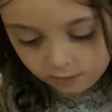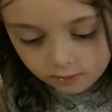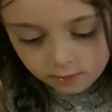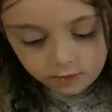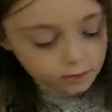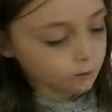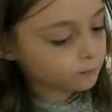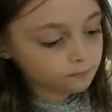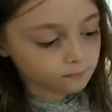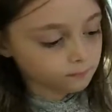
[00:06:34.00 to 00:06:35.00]
So the
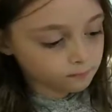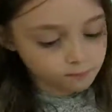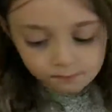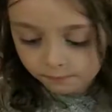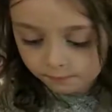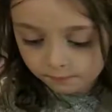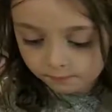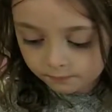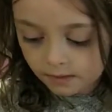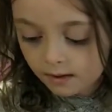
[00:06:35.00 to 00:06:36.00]
wheels go.
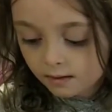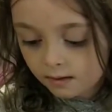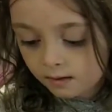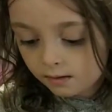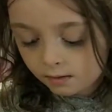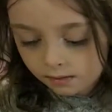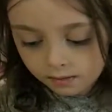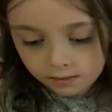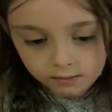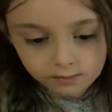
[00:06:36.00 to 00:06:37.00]
This
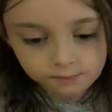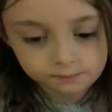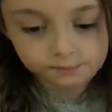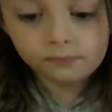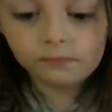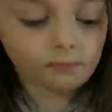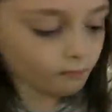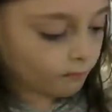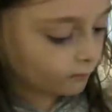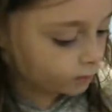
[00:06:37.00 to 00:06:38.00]
goes on top of the
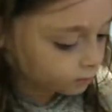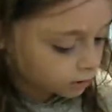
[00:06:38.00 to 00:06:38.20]
wheels.